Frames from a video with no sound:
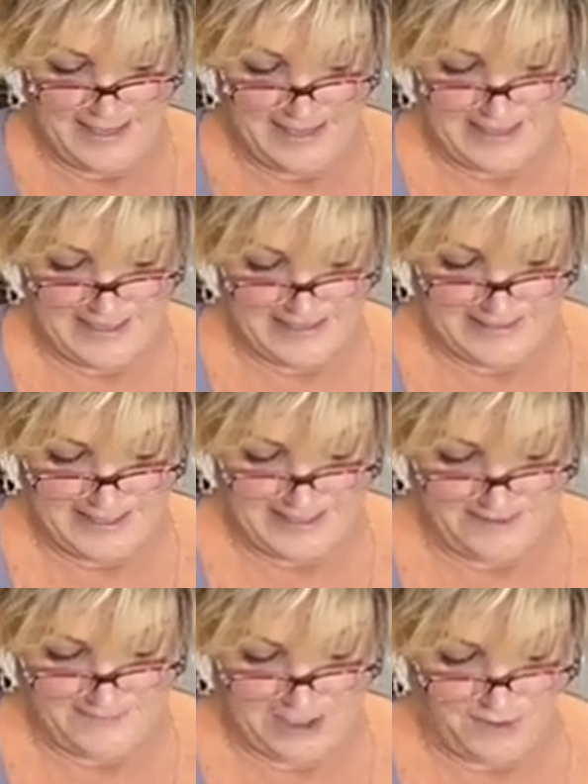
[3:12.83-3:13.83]
and
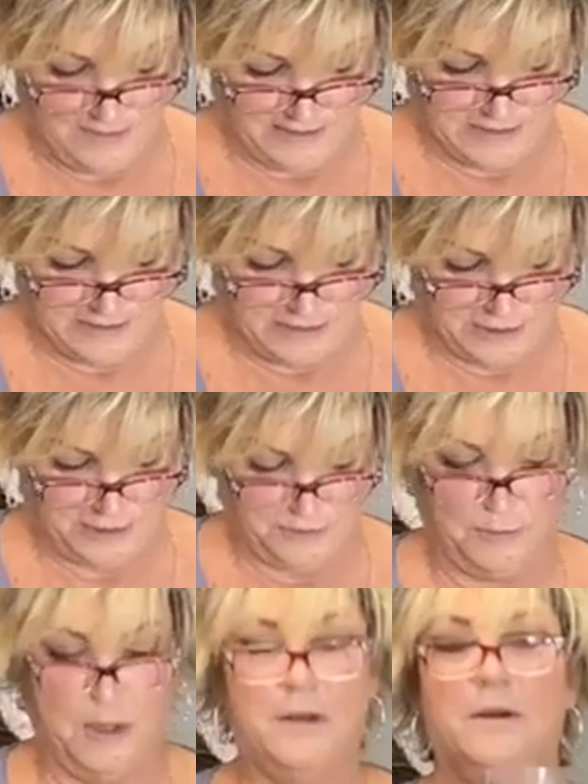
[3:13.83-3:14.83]
I'm going
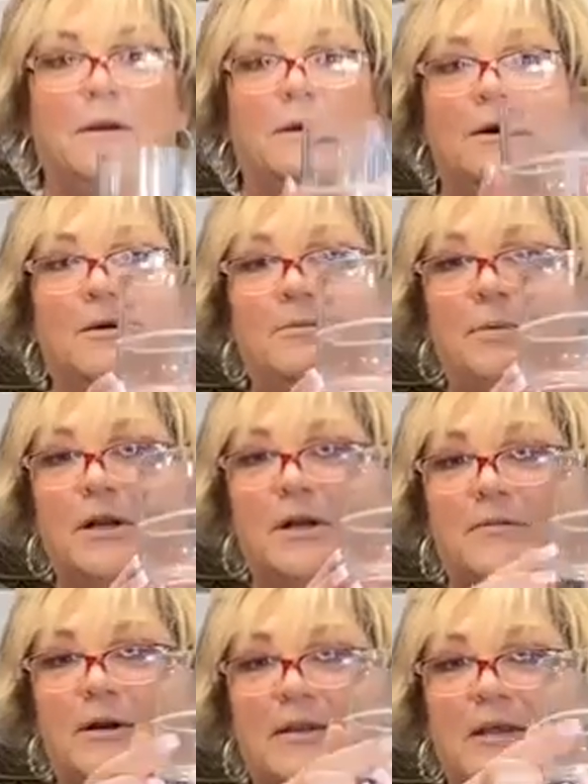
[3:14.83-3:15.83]
to put
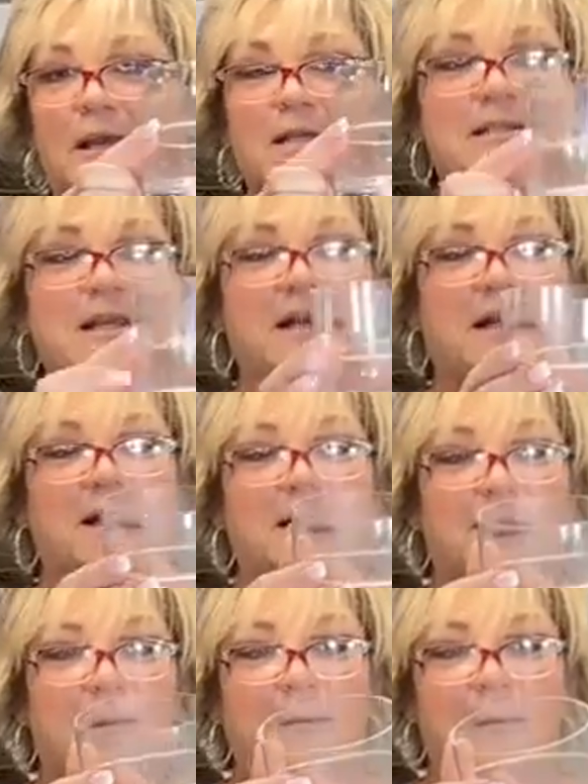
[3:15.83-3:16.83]
it around the container.
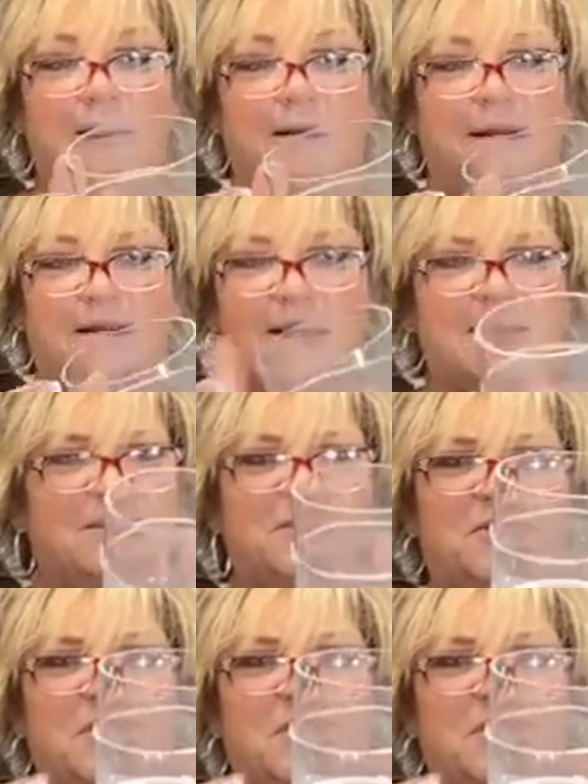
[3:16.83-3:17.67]
These are